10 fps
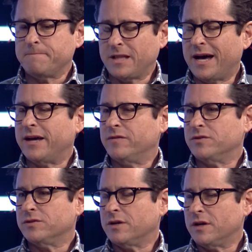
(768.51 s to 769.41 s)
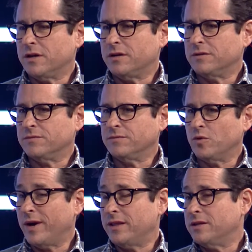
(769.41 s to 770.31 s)
lives, uh,
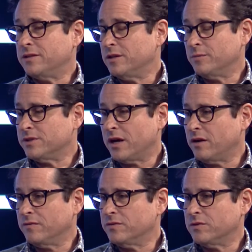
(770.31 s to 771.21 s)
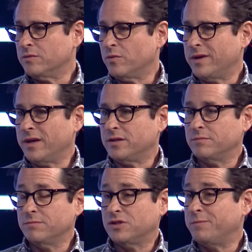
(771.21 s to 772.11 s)
the way they see themselves, the way they
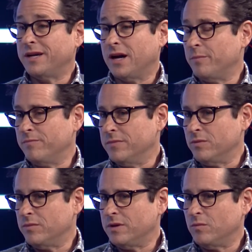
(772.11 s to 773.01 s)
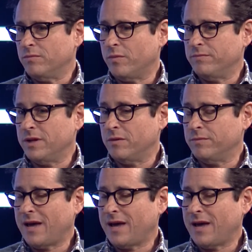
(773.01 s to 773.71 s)
speak up, and, and you know,